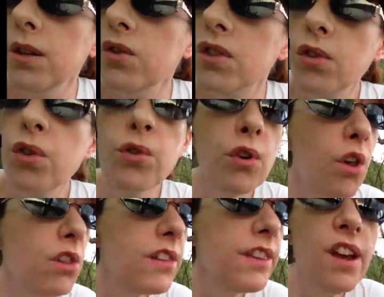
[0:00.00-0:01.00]
I used to
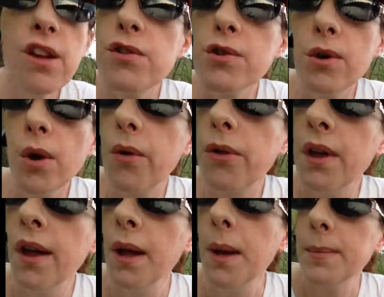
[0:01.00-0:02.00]
crawl in the undergrowth
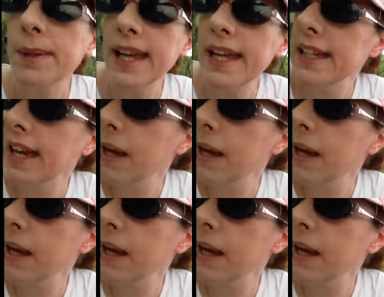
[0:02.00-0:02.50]
playing